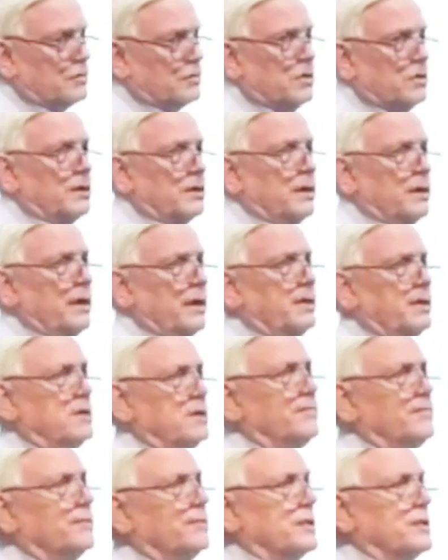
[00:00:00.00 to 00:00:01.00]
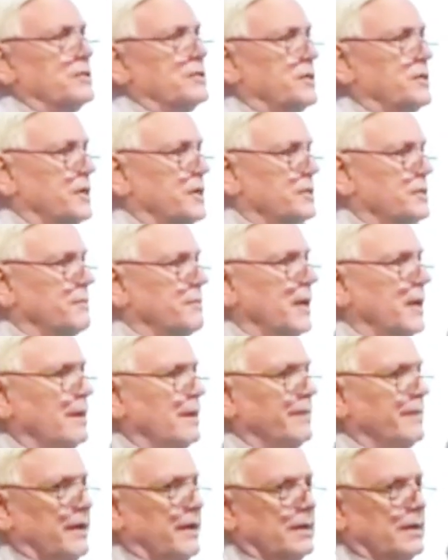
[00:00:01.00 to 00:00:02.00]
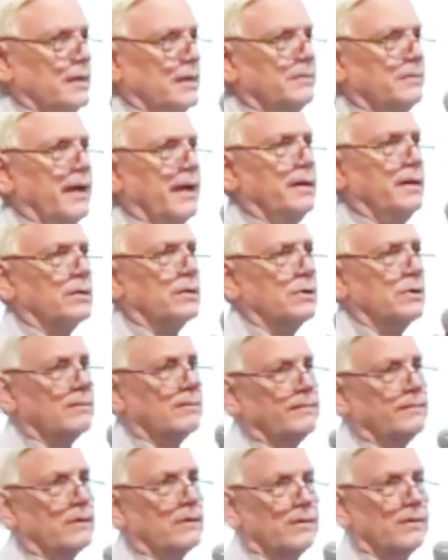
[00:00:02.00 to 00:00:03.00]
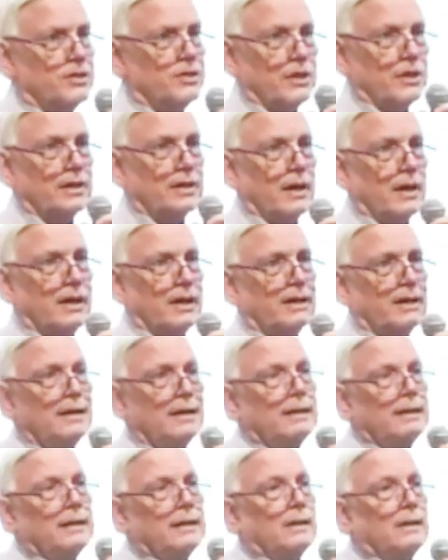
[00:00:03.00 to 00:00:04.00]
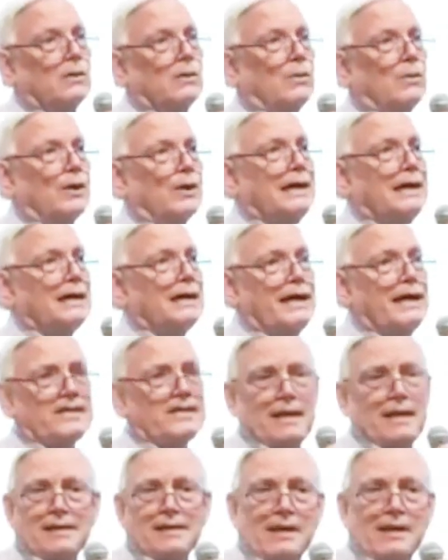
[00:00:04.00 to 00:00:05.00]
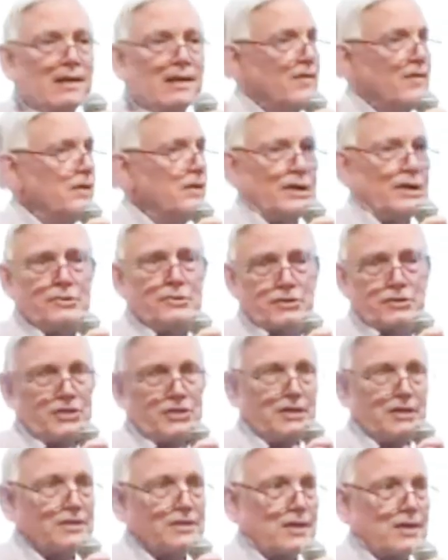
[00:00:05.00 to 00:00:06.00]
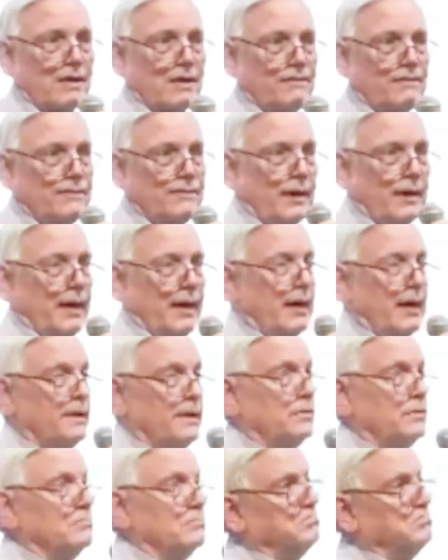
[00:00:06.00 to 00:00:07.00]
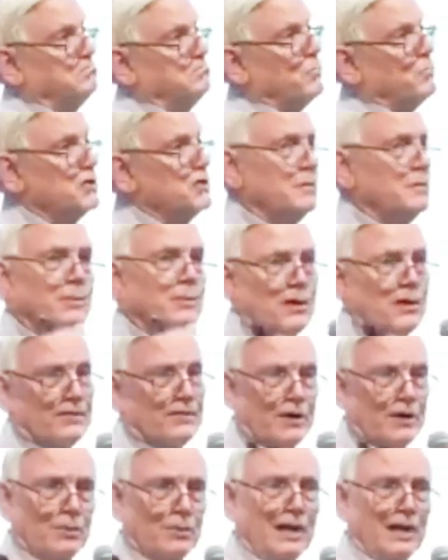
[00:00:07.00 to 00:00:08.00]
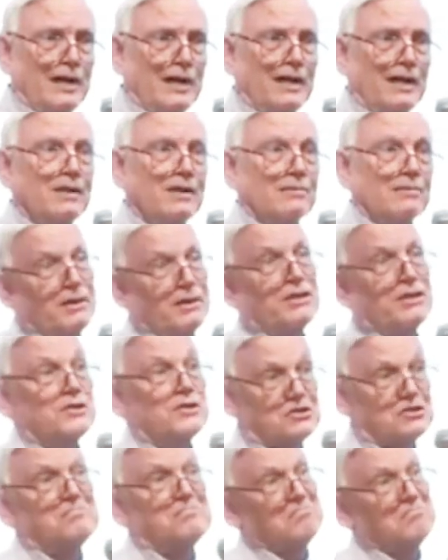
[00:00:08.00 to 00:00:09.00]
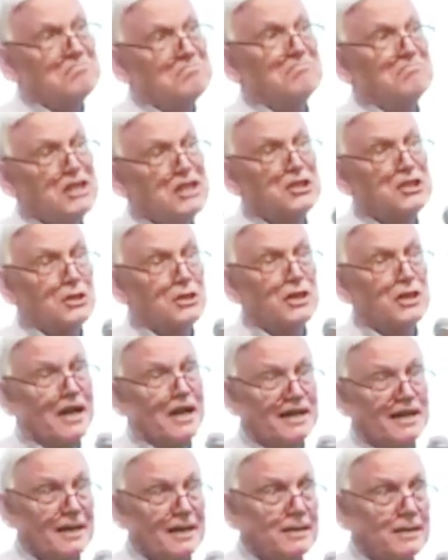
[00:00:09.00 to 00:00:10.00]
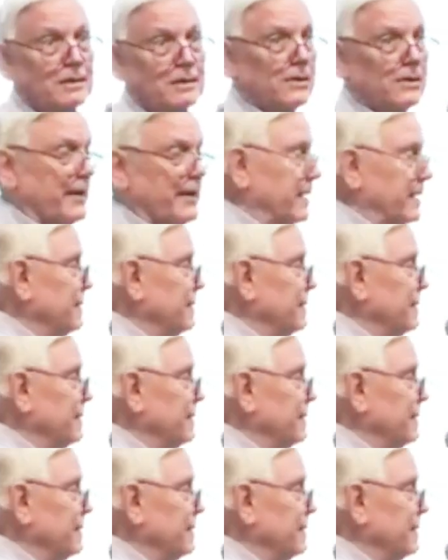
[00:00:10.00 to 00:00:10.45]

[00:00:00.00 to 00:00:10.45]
wrote in 1846 by a man named Annenkov, a Russian guy, where he lays out a lot of very interesting stuff, and wasn't part of our reading here, but it's a good idea to look at